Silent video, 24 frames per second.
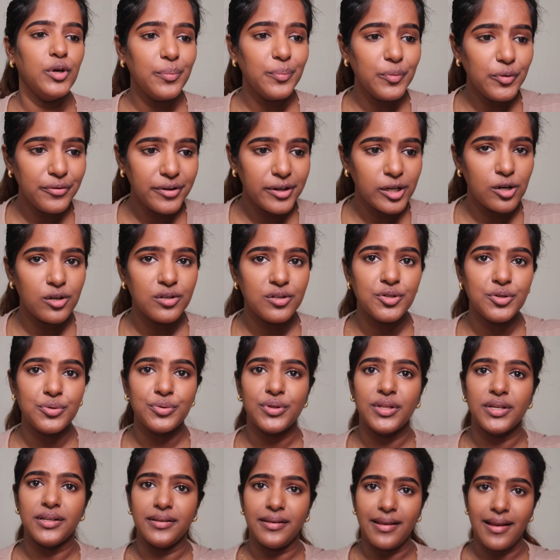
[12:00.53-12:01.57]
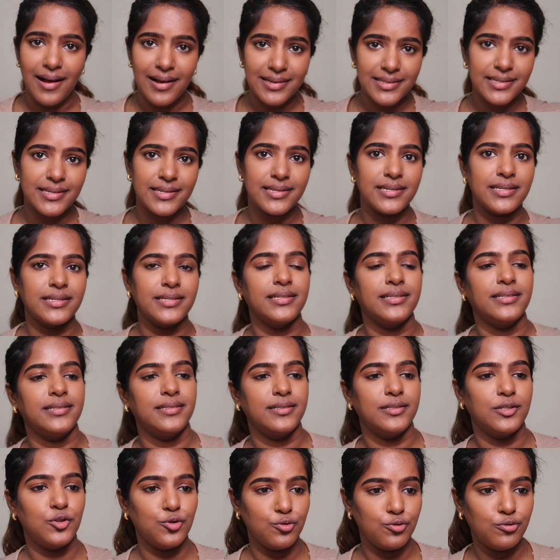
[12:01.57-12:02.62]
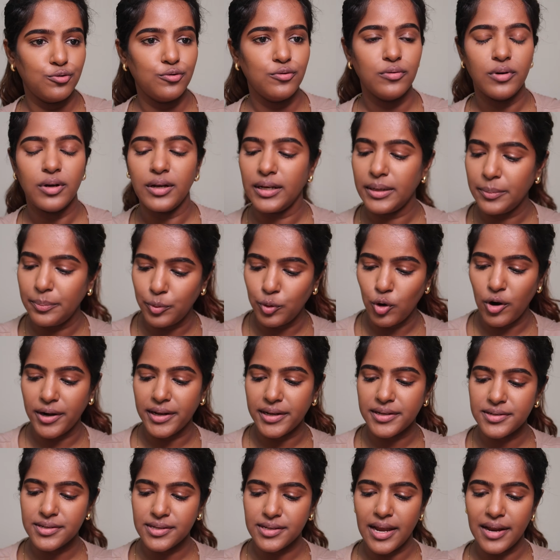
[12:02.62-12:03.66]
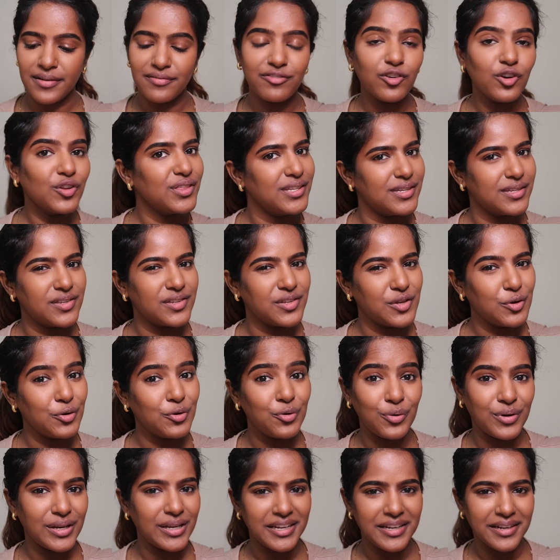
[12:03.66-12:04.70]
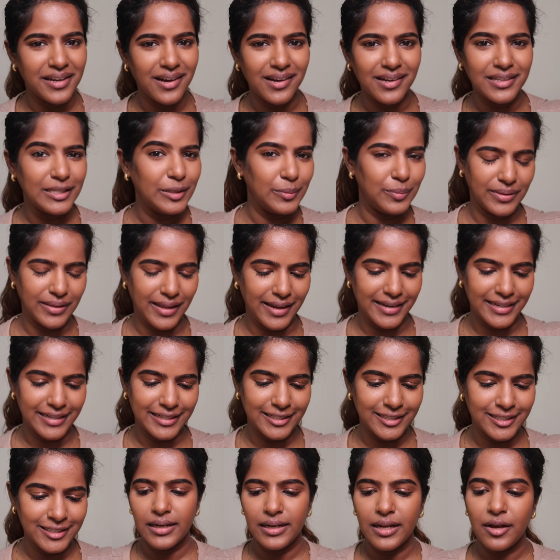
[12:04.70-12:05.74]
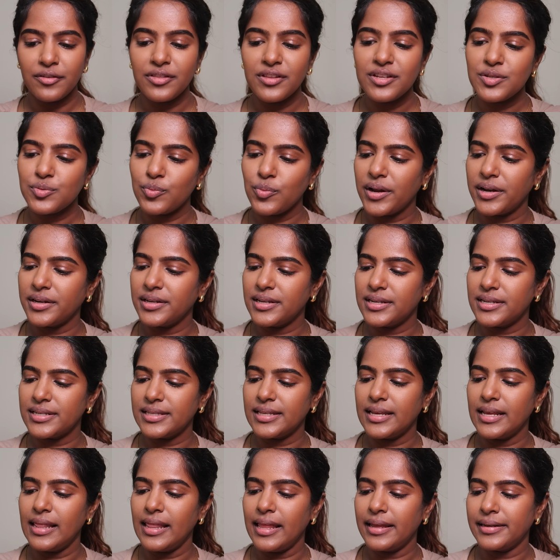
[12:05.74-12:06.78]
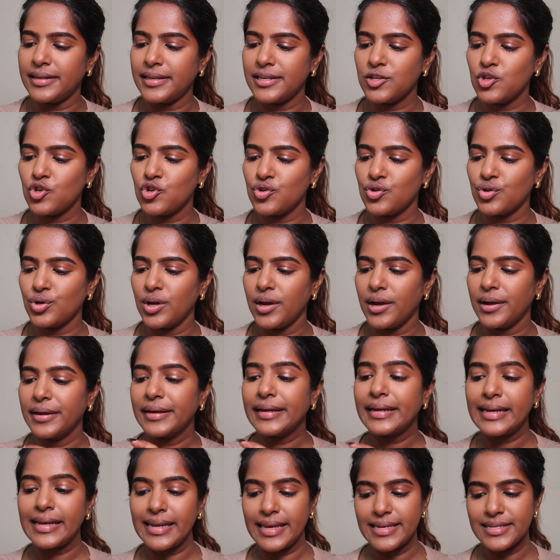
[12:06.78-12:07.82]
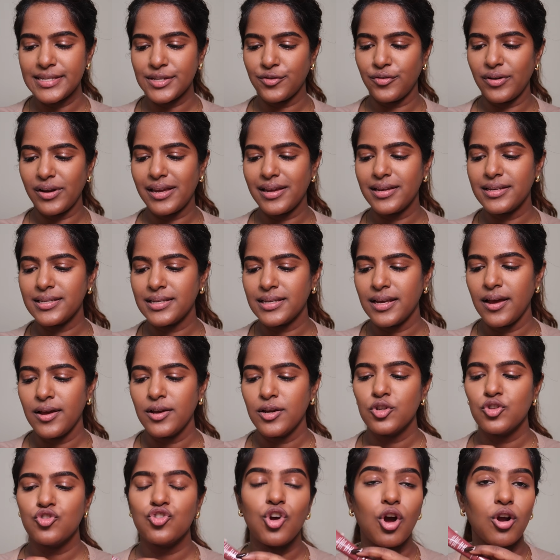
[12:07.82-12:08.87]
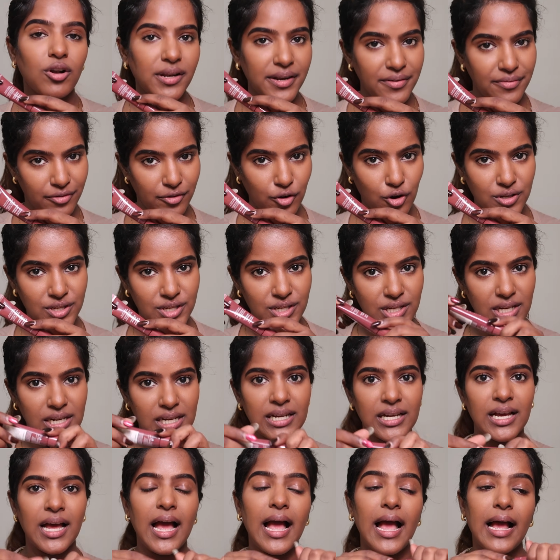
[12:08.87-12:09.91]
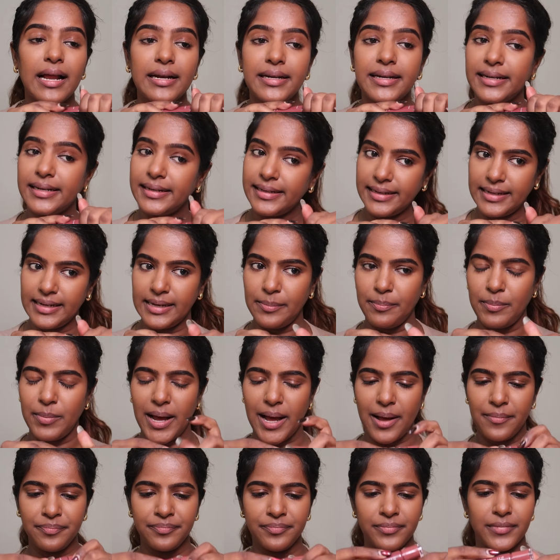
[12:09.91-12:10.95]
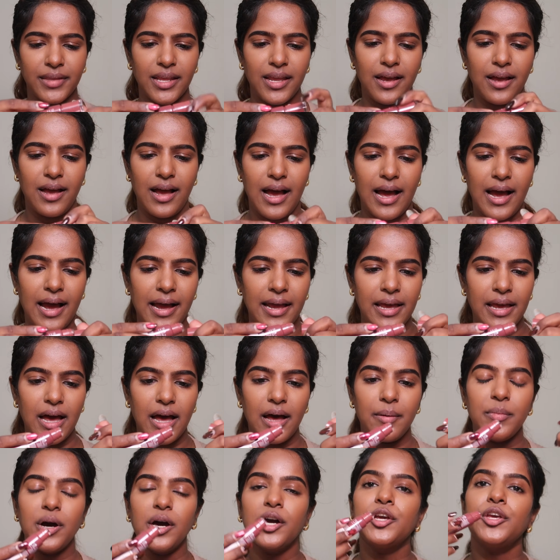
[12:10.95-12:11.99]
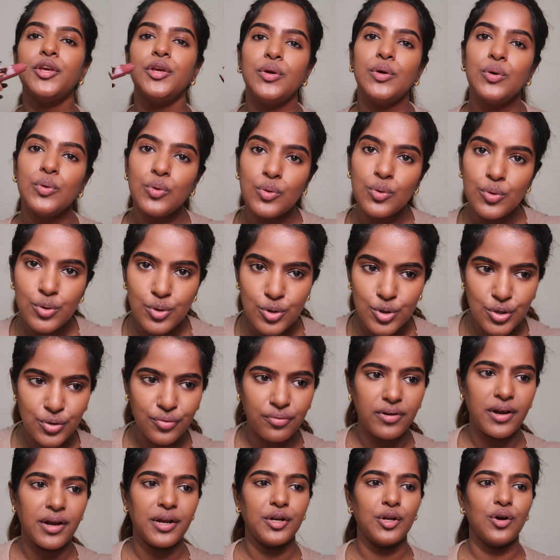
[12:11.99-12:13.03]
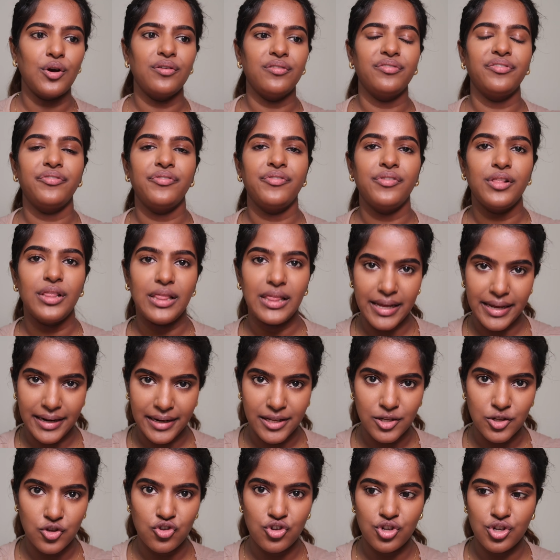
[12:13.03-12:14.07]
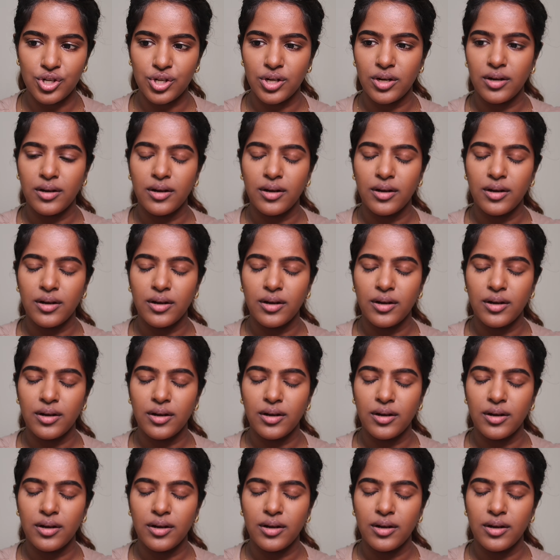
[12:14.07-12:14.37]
are moving on to the last two lip products, and for this, you don't need a lip liner. Now, this one is the Laneige Glaze Grace Chocolate Frosting Tinted Lip Balm. I am a huge fan of Laneige.